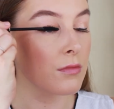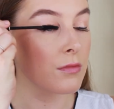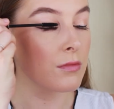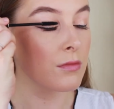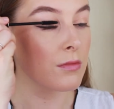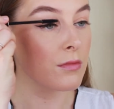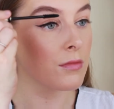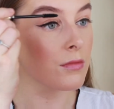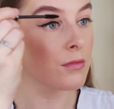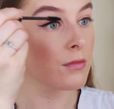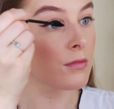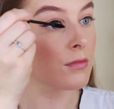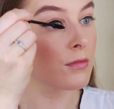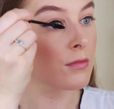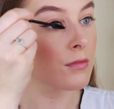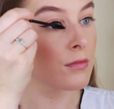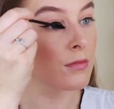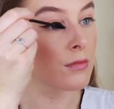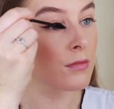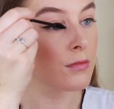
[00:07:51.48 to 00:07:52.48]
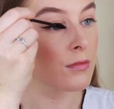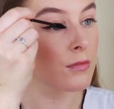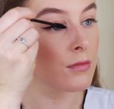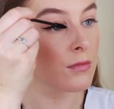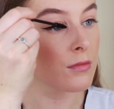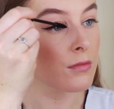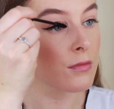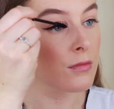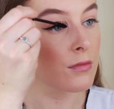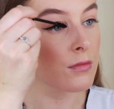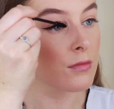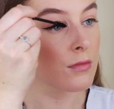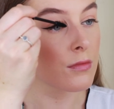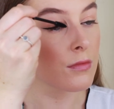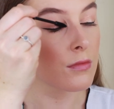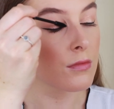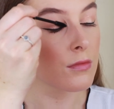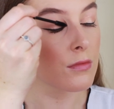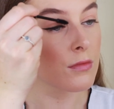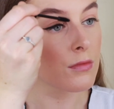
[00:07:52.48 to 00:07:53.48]

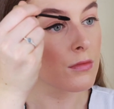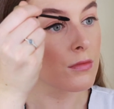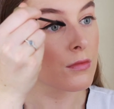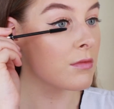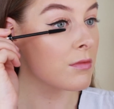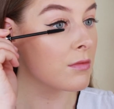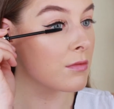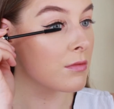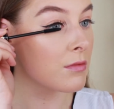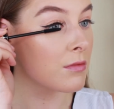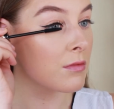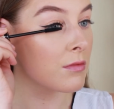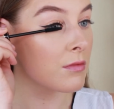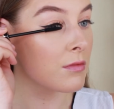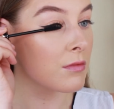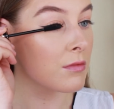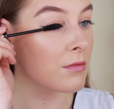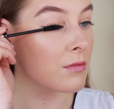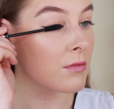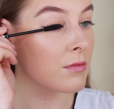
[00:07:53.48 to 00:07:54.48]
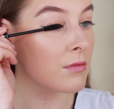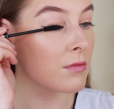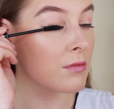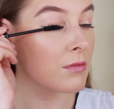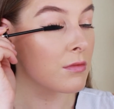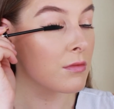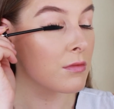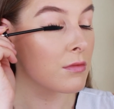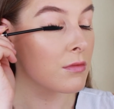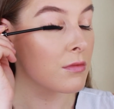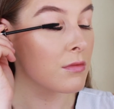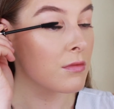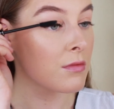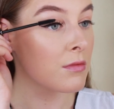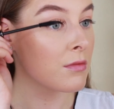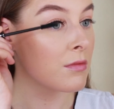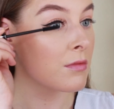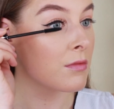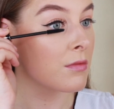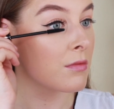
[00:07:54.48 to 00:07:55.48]

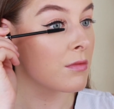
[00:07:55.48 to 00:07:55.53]
(silence)